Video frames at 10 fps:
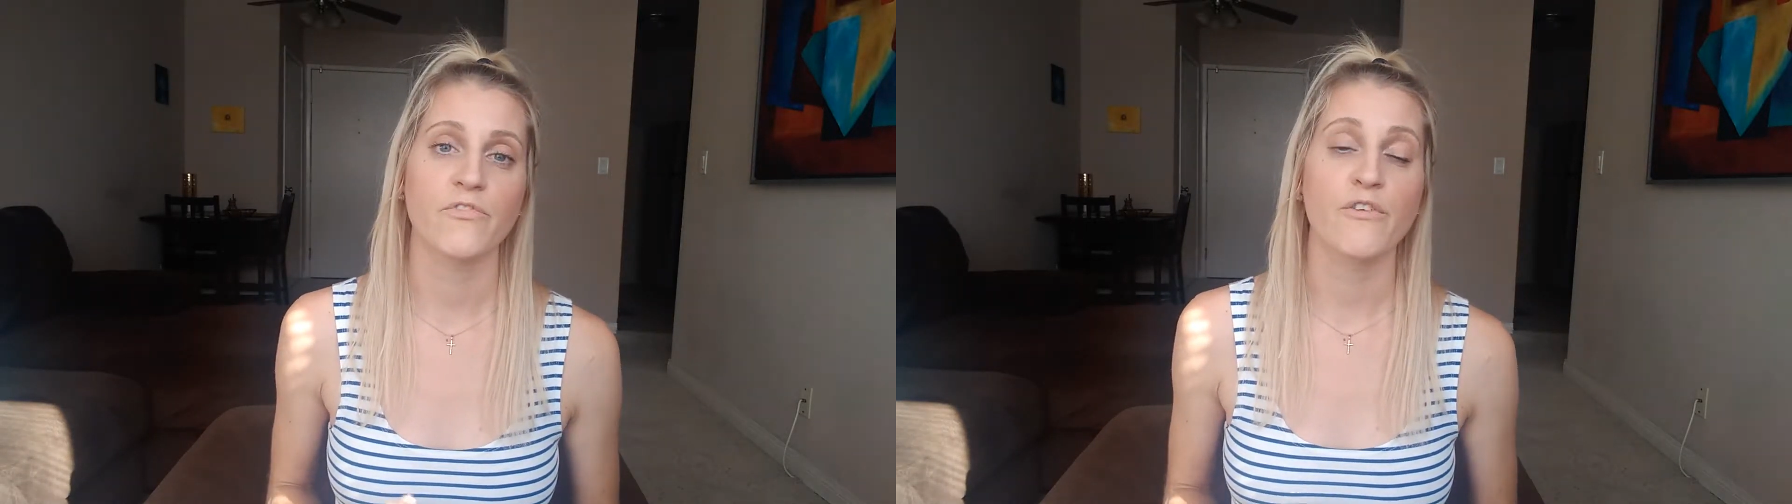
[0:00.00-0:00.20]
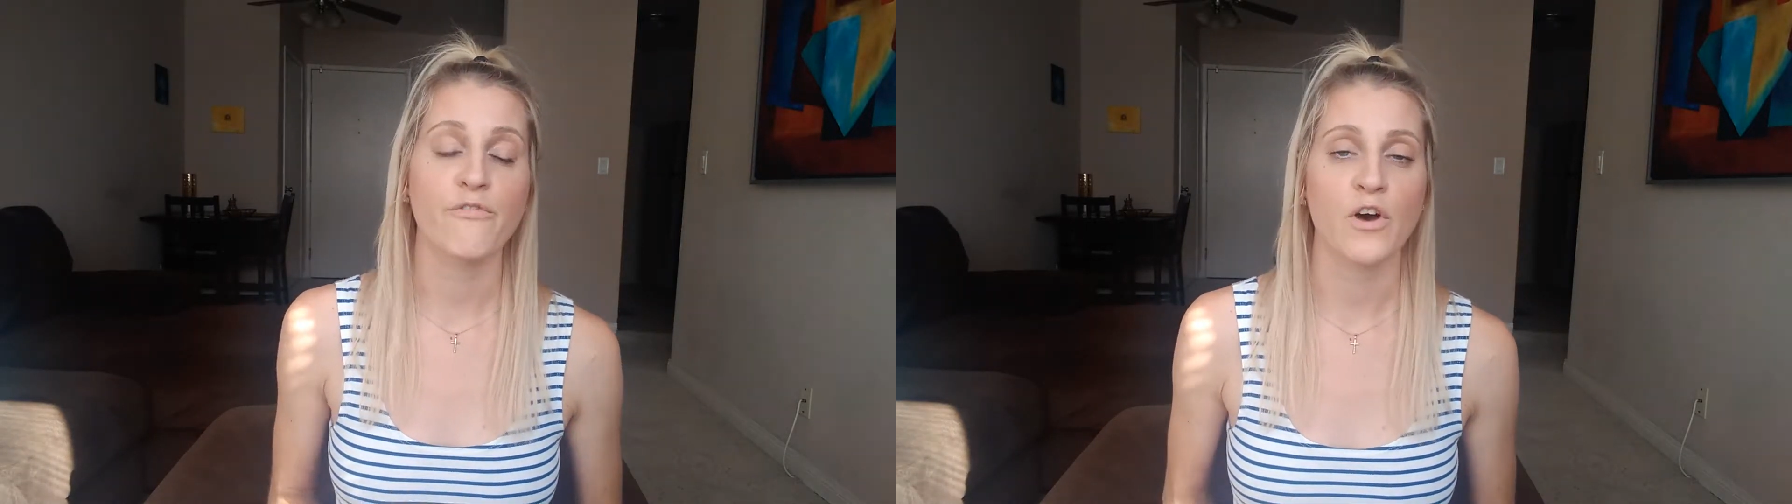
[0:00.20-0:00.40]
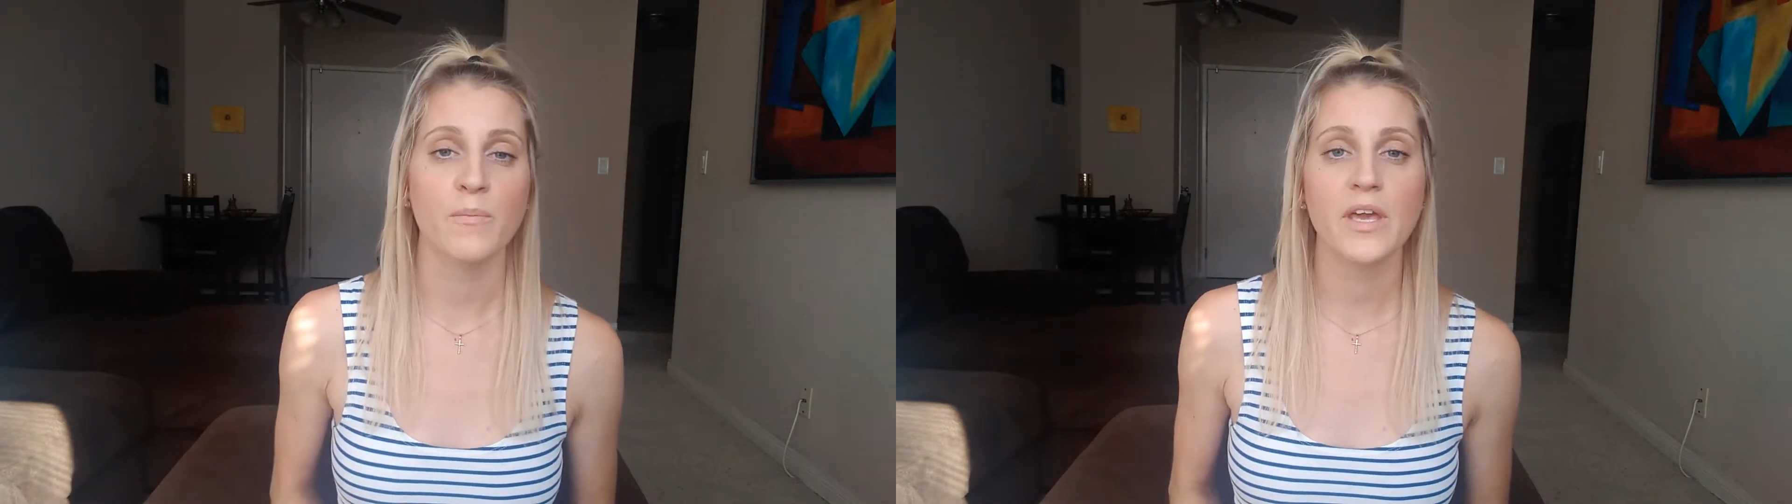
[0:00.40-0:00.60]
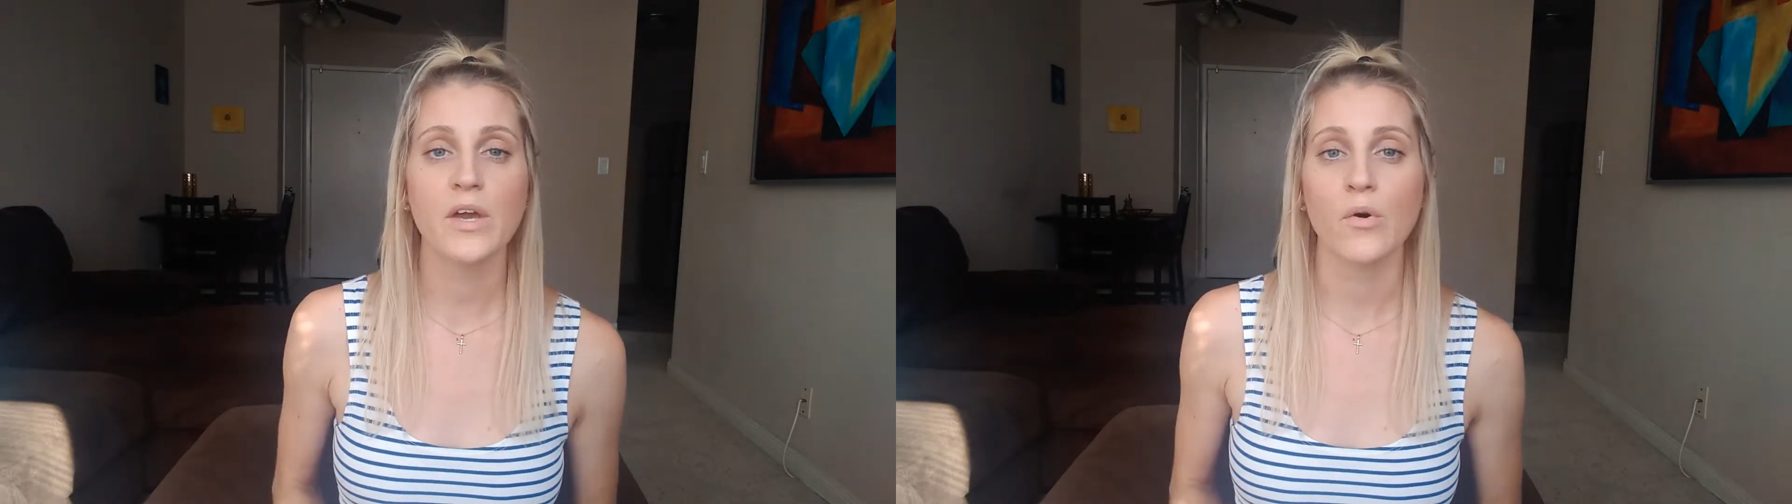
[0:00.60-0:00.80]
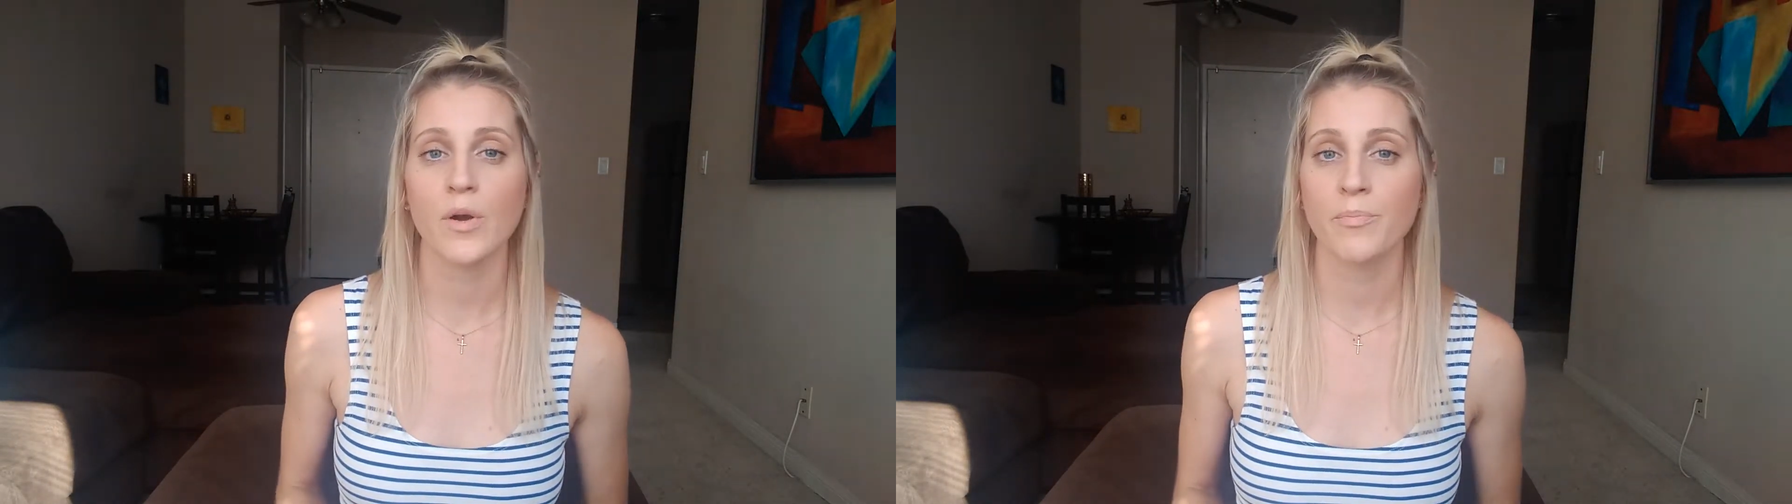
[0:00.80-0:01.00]
fulfill me
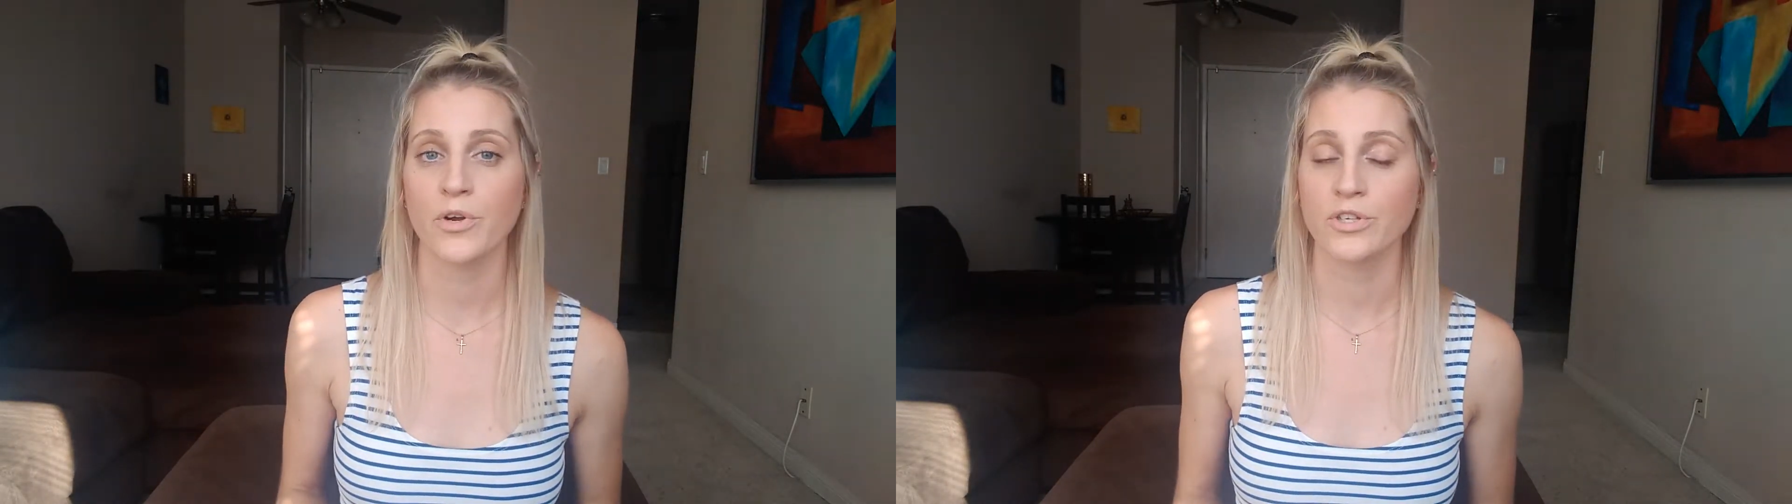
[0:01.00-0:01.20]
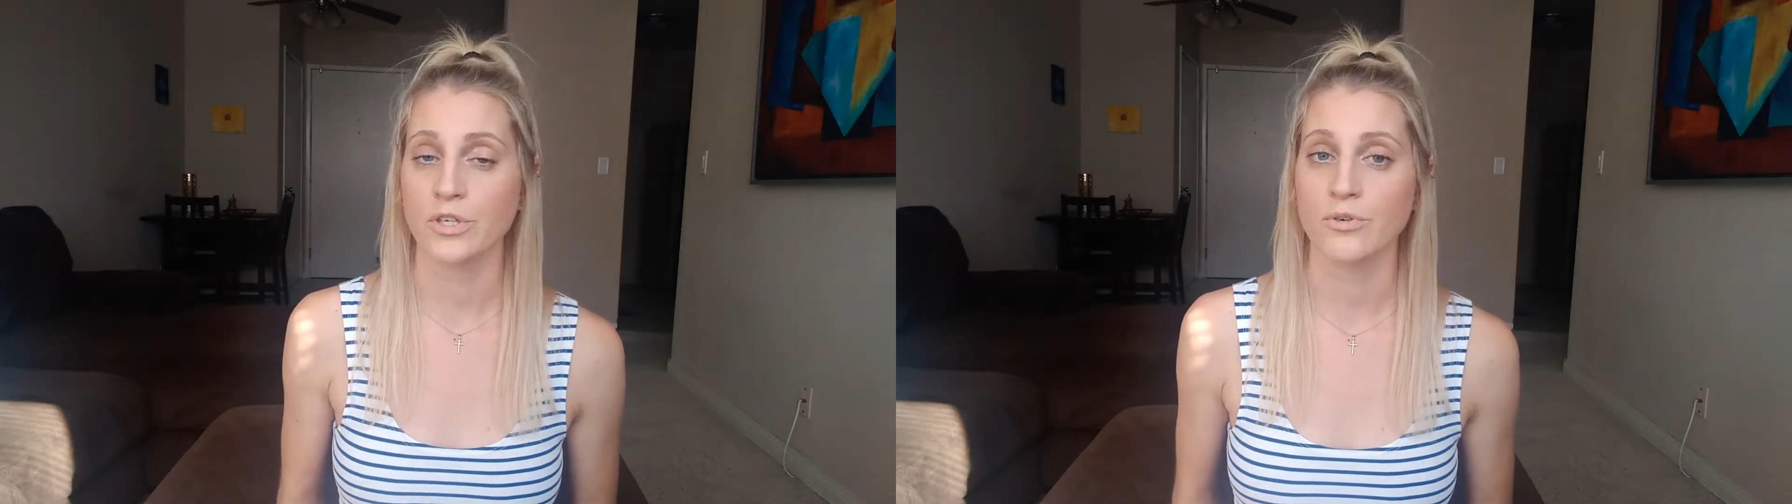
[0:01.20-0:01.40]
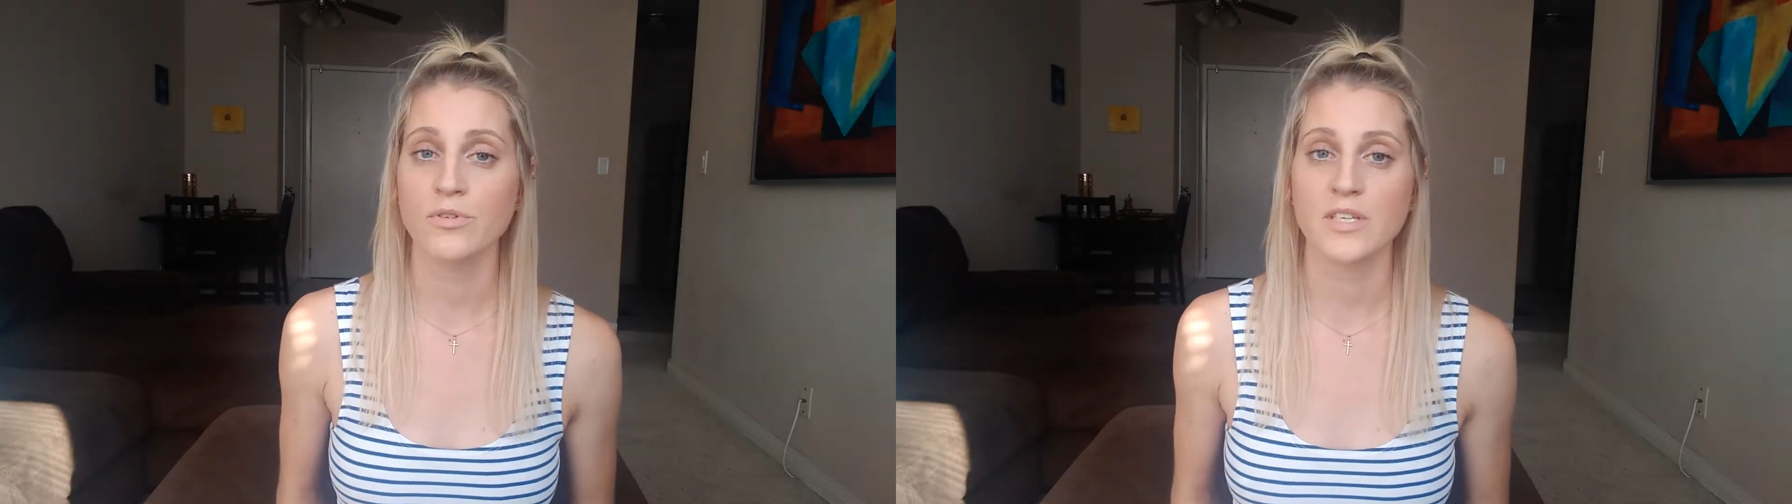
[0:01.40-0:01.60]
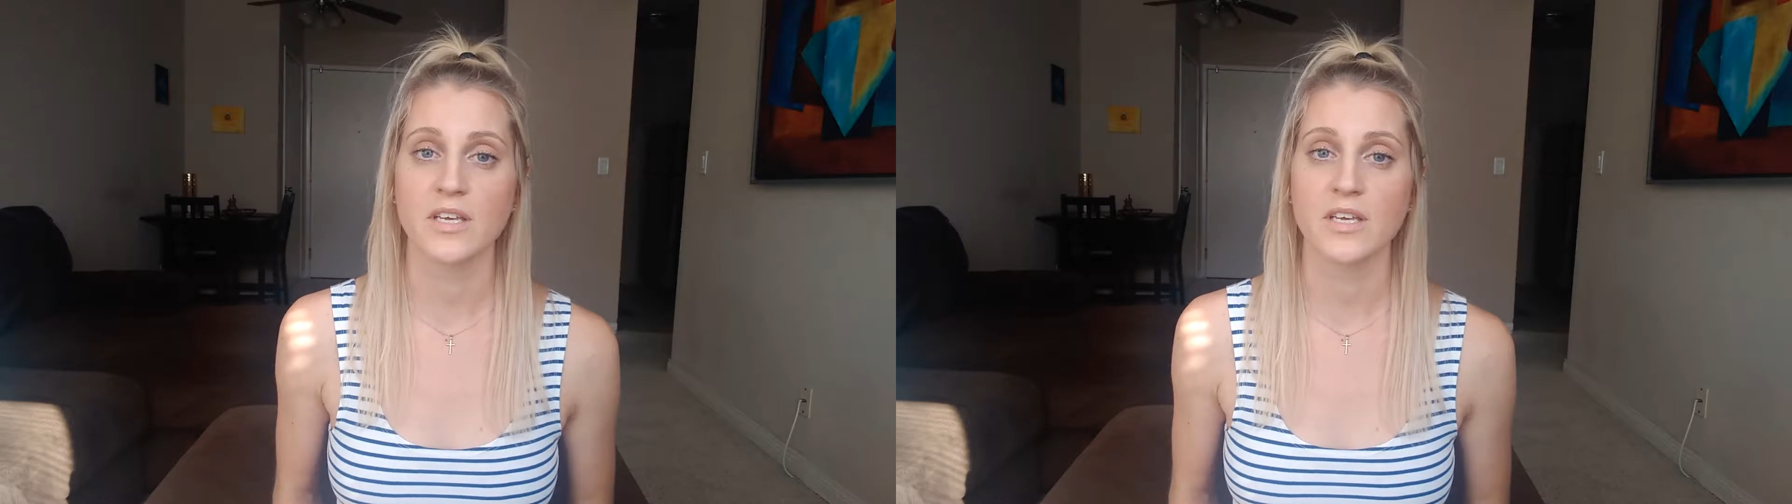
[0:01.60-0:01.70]
or produce